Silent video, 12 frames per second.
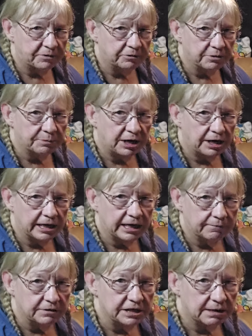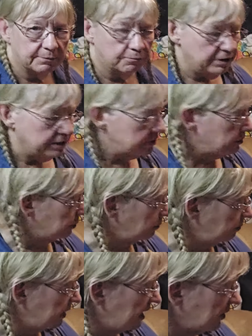on the potty every time I went to the
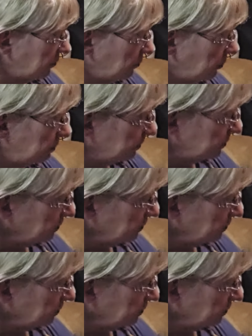bathroom.